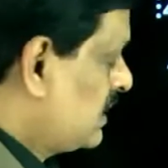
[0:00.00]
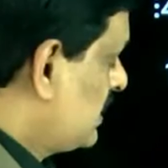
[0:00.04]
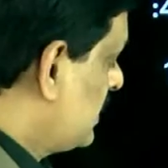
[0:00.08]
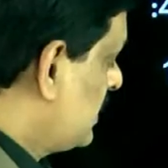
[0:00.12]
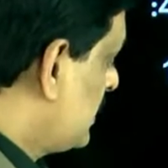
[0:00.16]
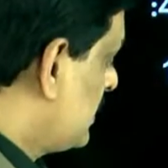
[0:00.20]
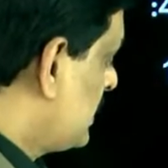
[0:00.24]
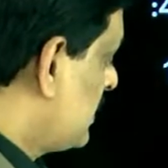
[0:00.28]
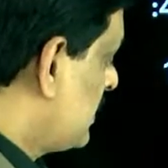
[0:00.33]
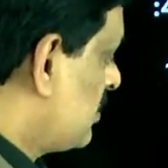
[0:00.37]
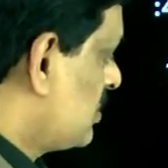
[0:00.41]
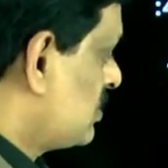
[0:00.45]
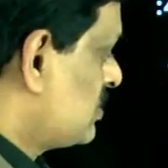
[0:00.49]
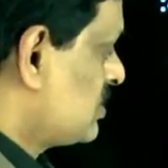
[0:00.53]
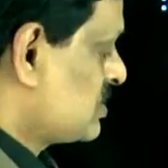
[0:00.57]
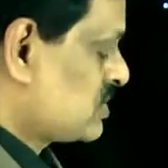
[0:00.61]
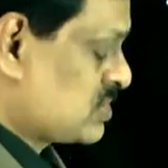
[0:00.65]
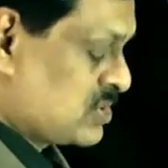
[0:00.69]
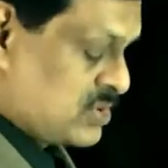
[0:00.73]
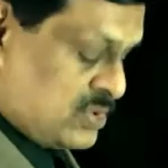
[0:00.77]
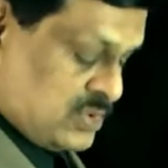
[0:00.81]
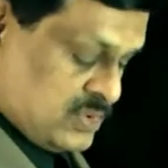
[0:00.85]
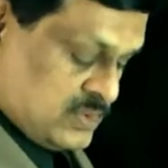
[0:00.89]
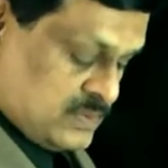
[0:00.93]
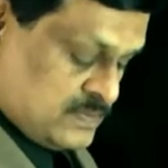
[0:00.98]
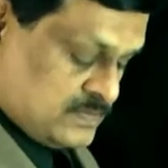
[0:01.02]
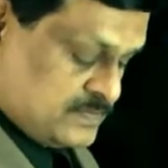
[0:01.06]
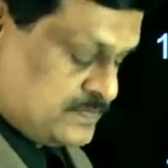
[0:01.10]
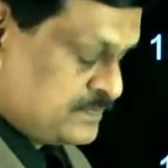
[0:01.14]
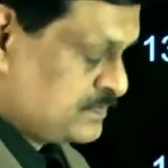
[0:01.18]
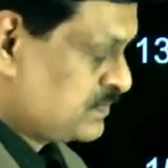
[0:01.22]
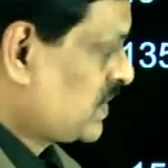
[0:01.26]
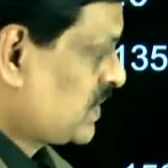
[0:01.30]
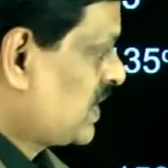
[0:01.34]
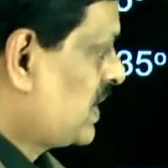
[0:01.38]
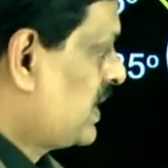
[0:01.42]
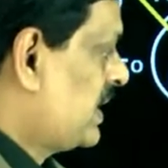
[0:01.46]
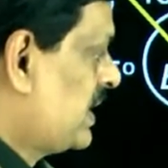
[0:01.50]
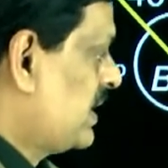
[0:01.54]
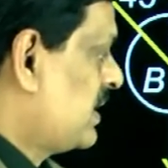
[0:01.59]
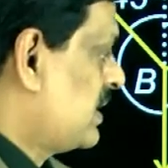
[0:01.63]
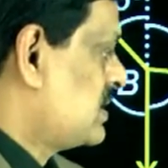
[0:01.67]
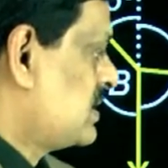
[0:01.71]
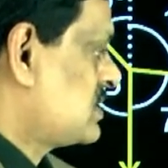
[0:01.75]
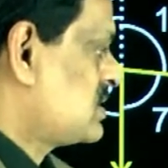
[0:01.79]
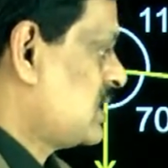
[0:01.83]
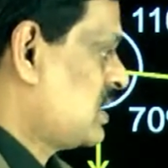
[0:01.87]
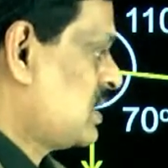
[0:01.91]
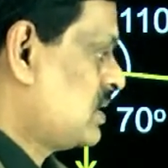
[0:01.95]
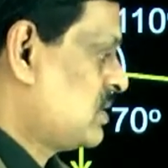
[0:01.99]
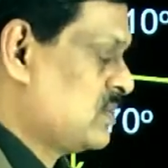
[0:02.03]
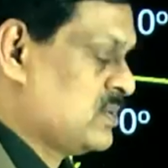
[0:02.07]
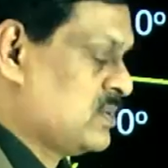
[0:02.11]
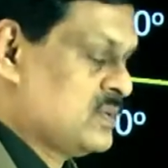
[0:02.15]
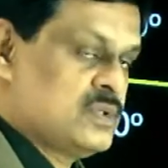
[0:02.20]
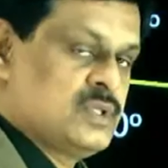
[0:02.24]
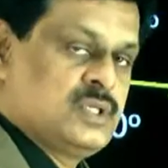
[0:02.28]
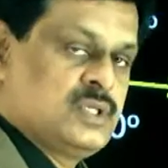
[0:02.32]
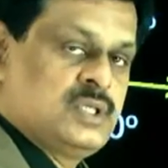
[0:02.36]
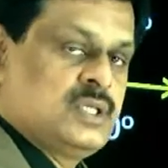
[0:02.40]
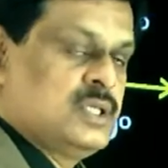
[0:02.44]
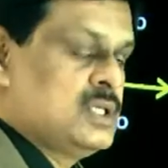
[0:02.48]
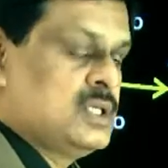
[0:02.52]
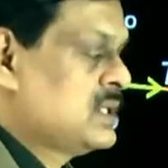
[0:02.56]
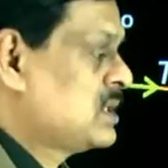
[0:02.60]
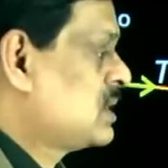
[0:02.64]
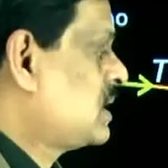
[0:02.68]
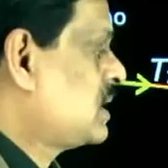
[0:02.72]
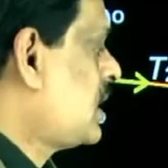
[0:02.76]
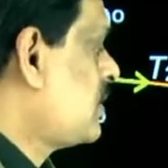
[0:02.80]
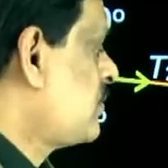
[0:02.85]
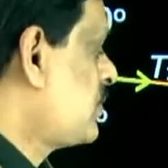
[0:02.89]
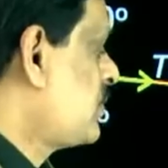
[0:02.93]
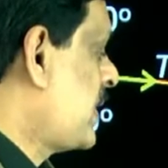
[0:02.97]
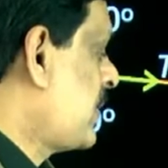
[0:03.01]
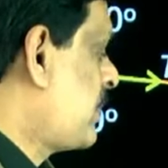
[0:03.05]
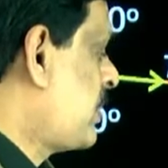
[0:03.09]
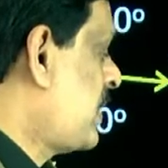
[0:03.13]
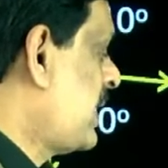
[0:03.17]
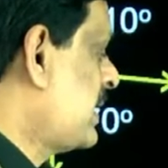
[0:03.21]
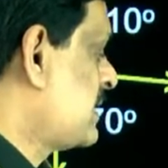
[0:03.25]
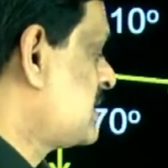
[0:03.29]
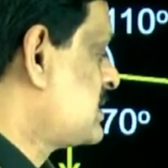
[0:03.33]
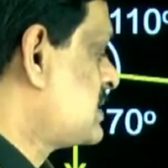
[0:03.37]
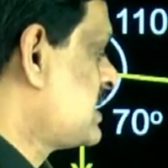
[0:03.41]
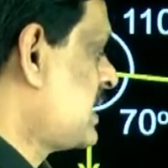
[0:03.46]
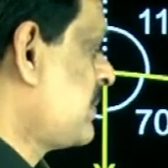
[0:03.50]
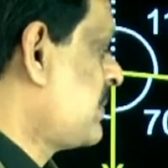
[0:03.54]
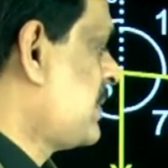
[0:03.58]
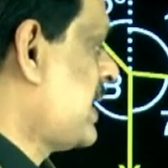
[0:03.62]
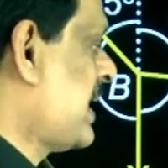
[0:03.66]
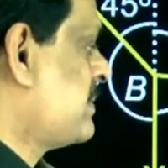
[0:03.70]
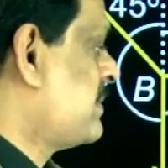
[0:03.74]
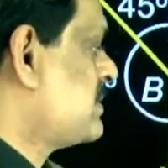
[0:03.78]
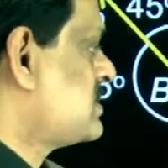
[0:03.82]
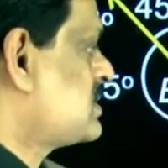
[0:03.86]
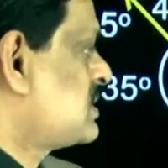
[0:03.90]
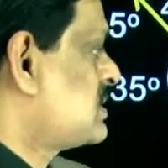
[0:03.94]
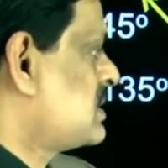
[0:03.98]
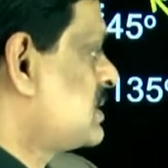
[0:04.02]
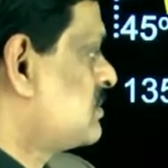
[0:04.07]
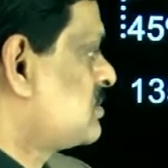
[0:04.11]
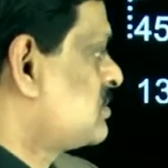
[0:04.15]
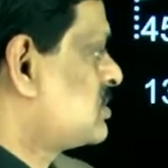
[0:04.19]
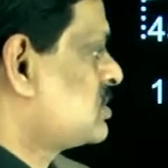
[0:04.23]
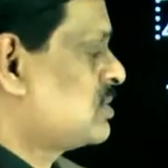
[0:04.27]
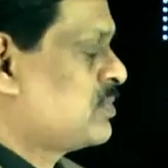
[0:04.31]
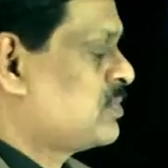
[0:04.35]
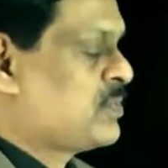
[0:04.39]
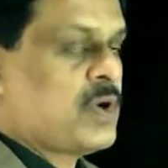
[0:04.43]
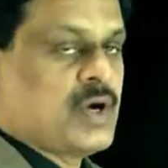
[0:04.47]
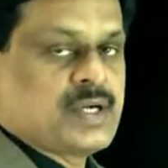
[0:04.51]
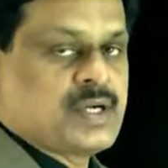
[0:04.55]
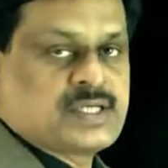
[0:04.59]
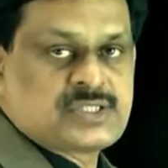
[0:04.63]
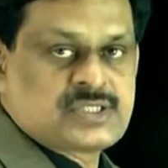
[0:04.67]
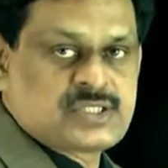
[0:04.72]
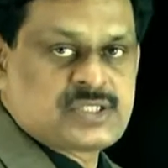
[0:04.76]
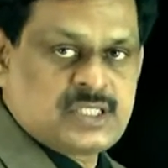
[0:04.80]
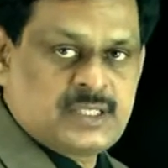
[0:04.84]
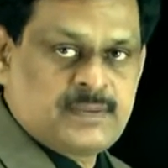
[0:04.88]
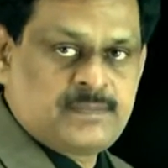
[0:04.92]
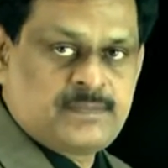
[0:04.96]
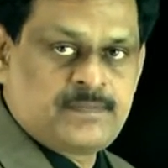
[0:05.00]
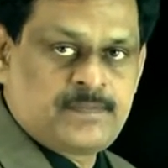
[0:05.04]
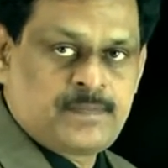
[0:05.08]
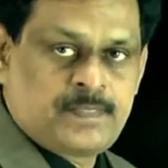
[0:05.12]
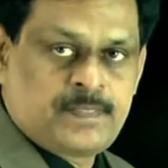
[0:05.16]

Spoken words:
Here W is known, here it is unknown. Now we apply the same Lami's theorem to the point C.